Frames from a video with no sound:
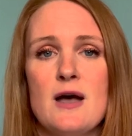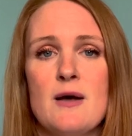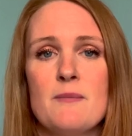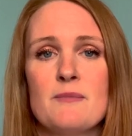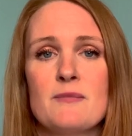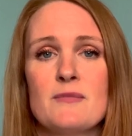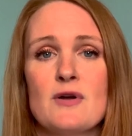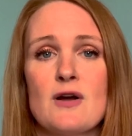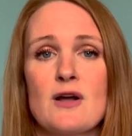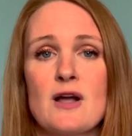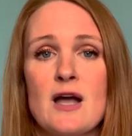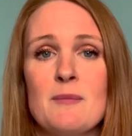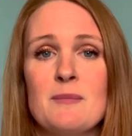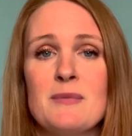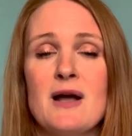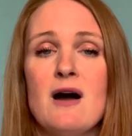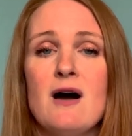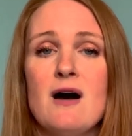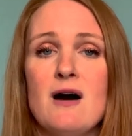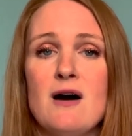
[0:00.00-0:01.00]
can be
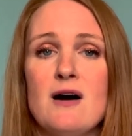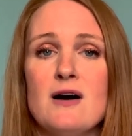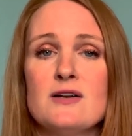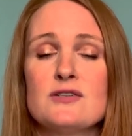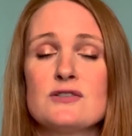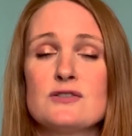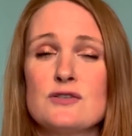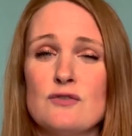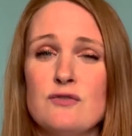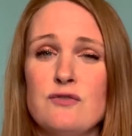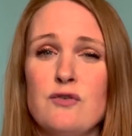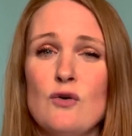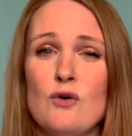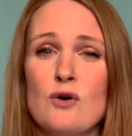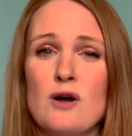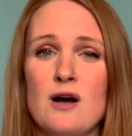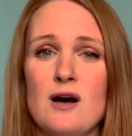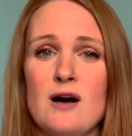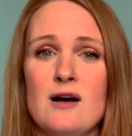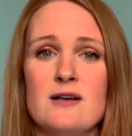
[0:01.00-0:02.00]
hard to
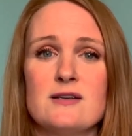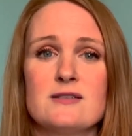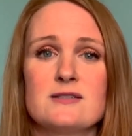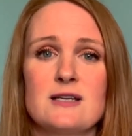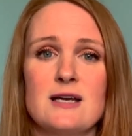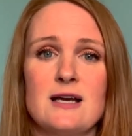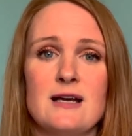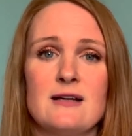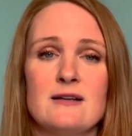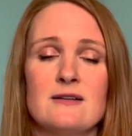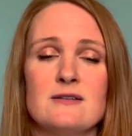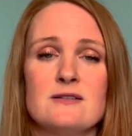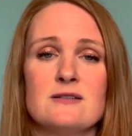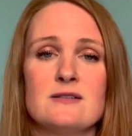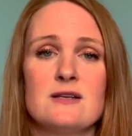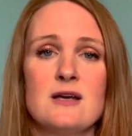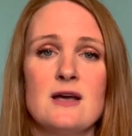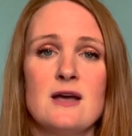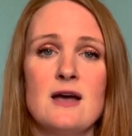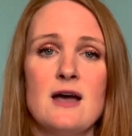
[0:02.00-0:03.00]
forecast
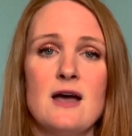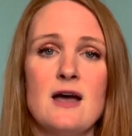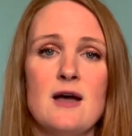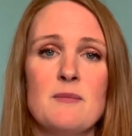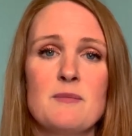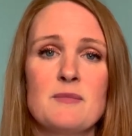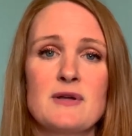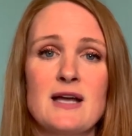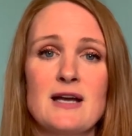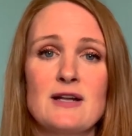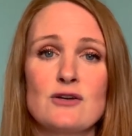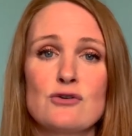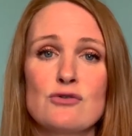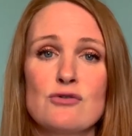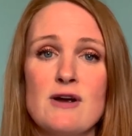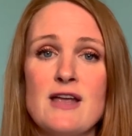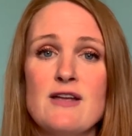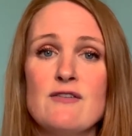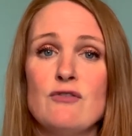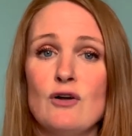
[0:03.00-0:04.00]
and can
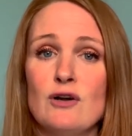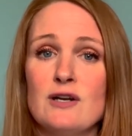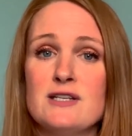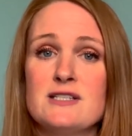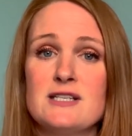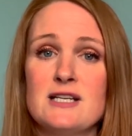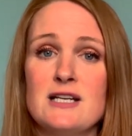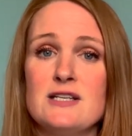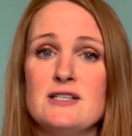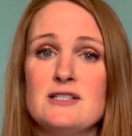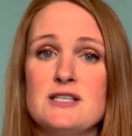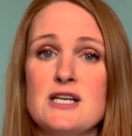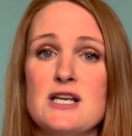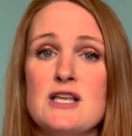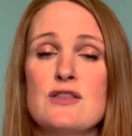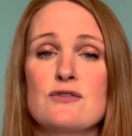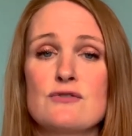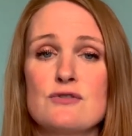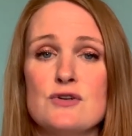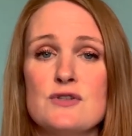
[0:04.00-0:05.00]
create
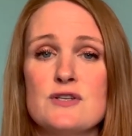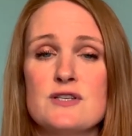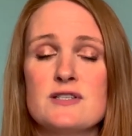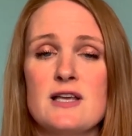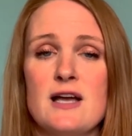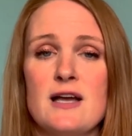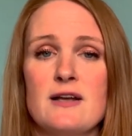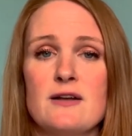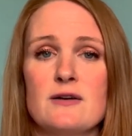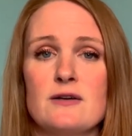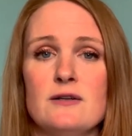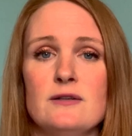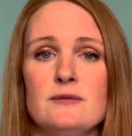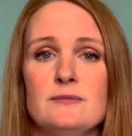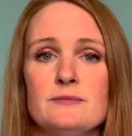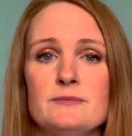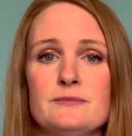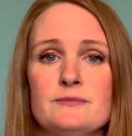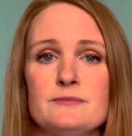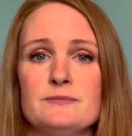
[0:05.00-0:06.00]
volatility through the cycle.